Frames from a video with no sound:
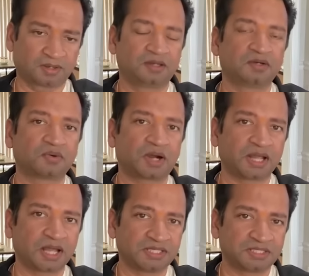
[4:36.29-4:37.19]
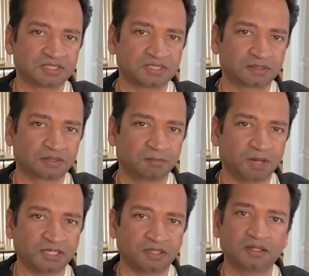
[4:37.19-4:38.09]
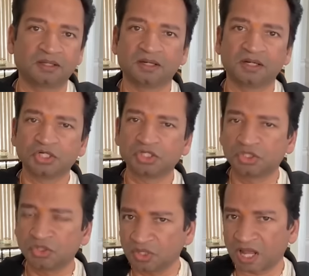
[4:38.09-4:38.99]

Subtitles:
into Adani's money should